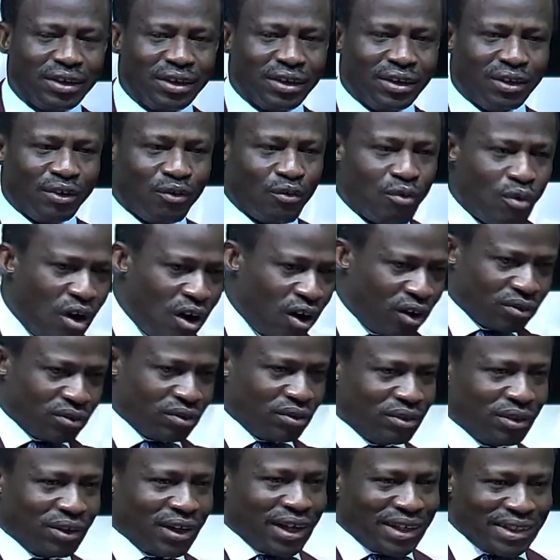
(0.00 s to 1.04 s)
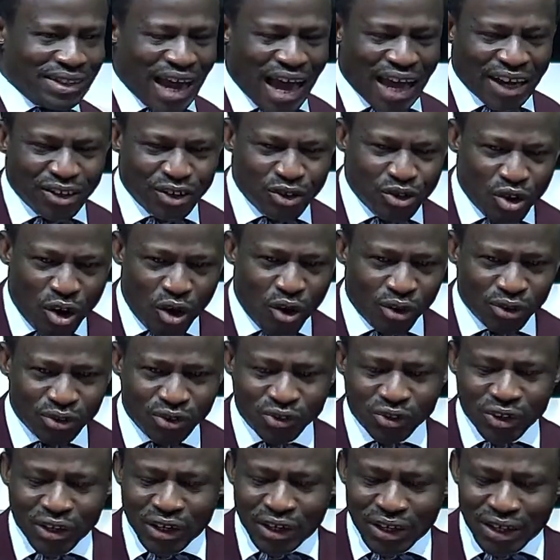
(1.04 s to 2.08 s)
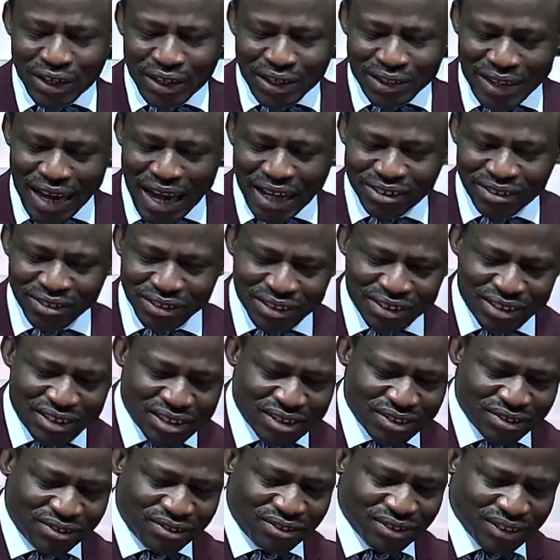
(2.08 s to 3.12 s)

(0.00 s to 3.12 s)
one that knows that this